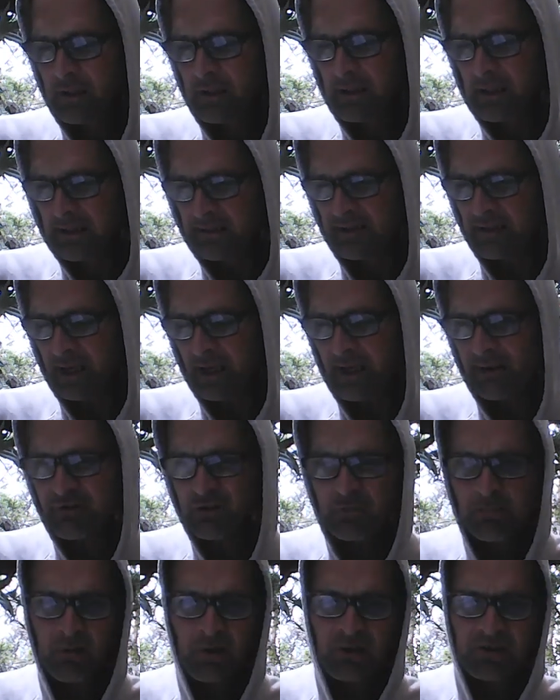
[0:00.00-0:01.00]
when the
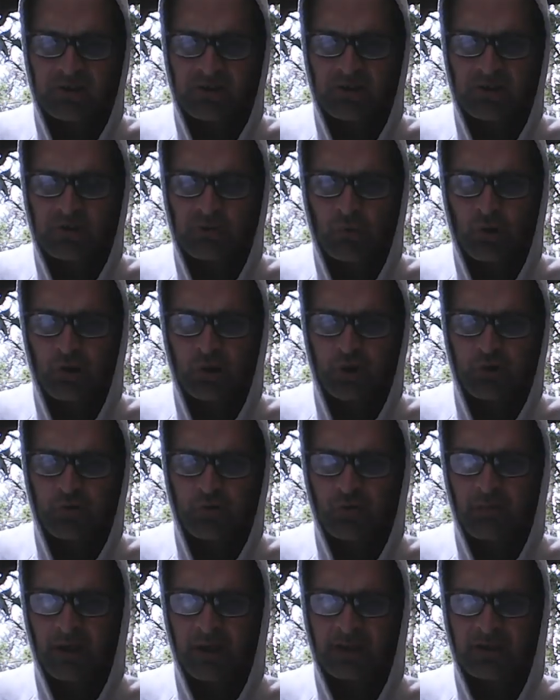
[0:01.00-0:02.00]
average person who works
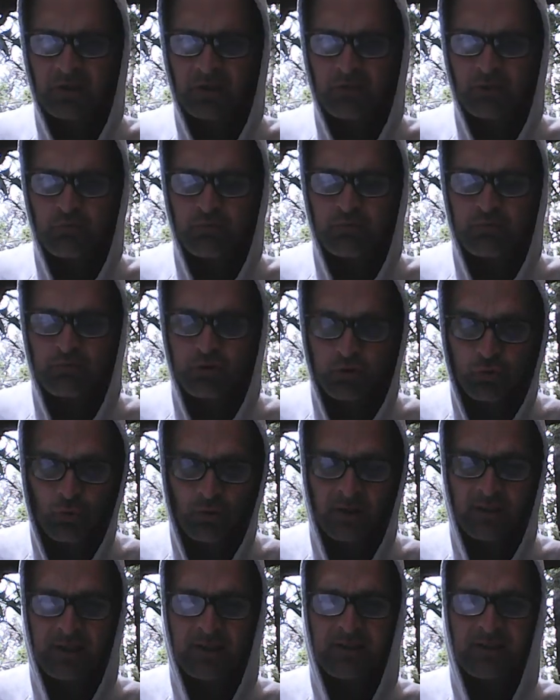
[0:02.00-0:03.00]
from age
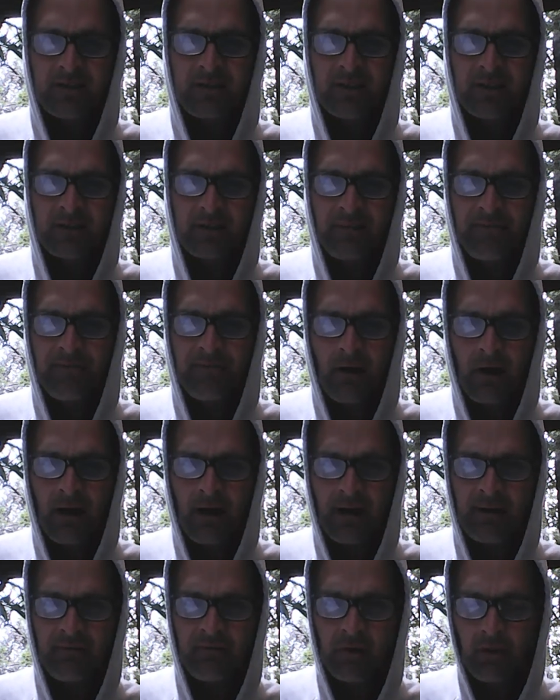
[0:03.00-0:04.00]
20 to
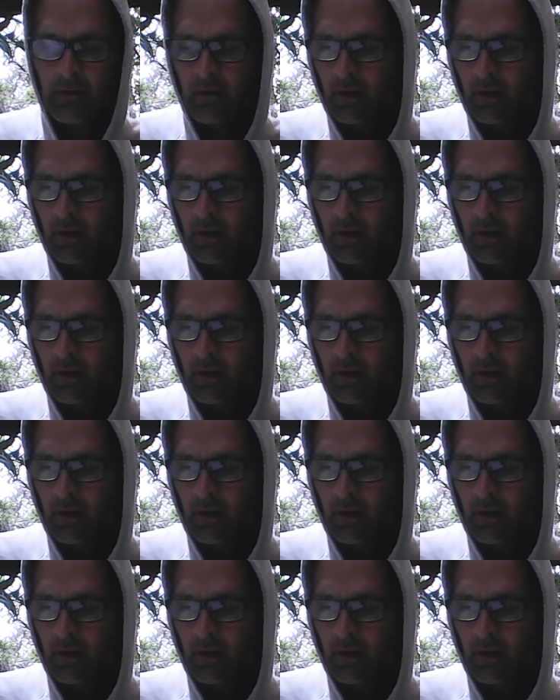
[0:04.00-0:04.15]
65,